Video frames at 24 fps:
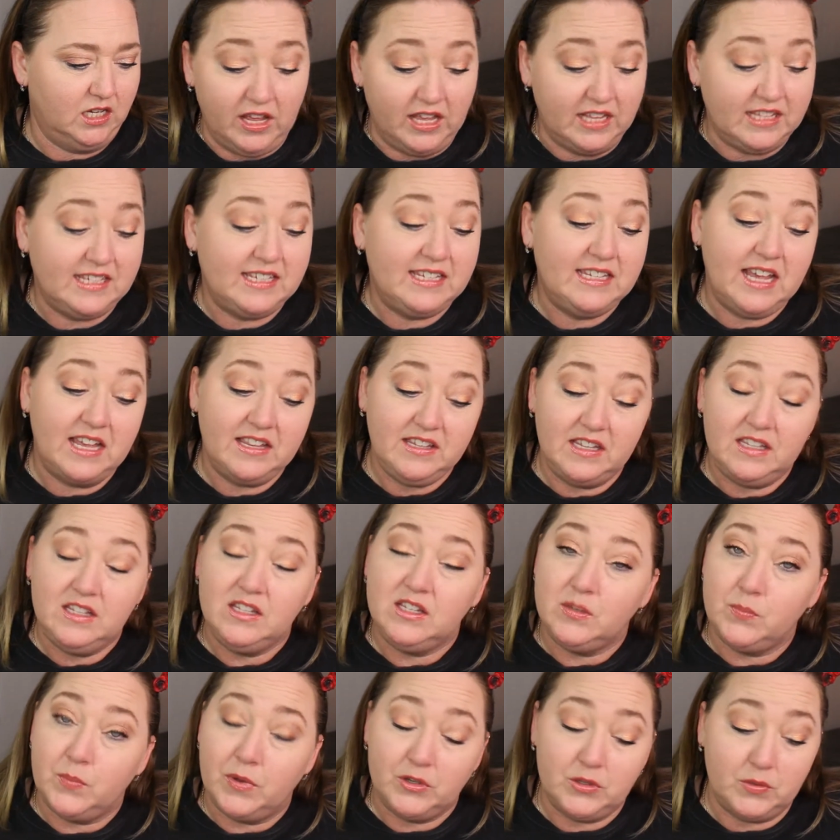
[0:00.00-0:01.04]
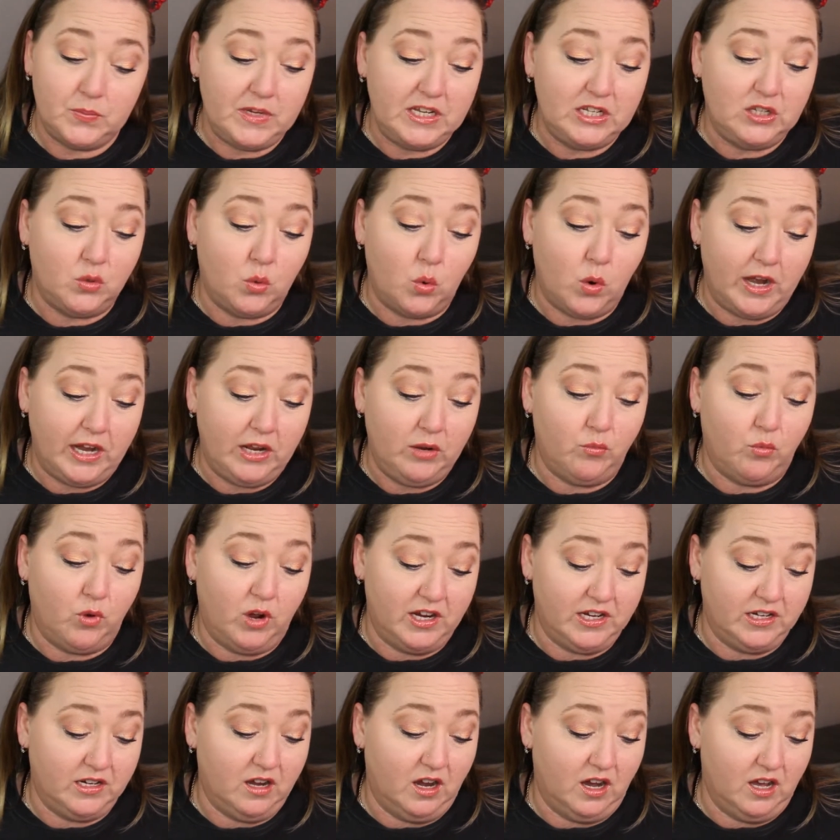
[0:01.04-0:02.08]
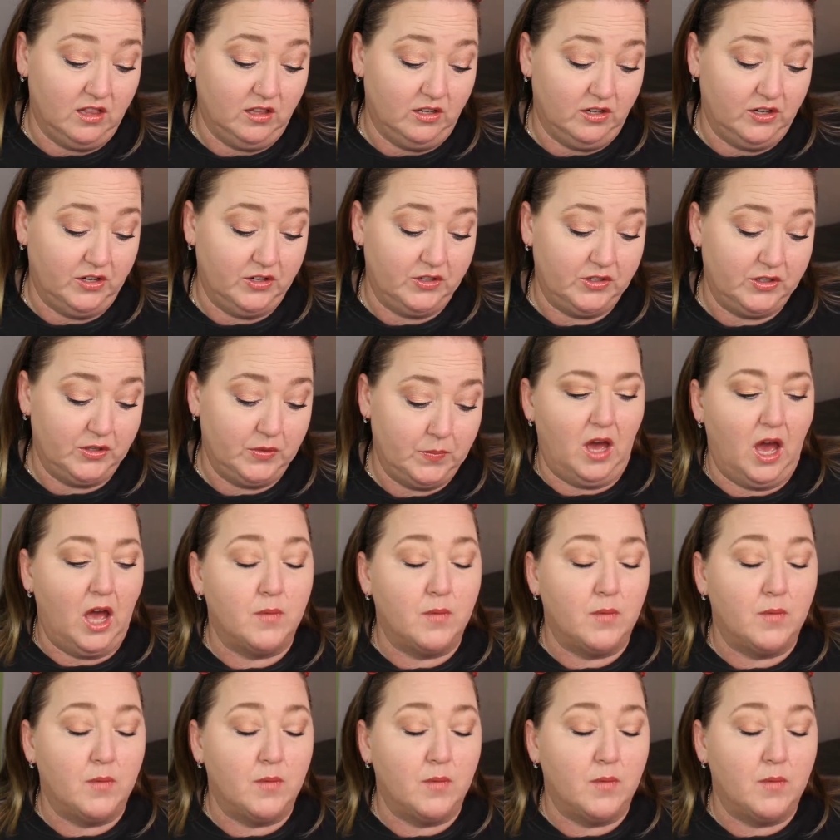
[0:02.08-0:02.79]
It says it's supposed to be 21 colors.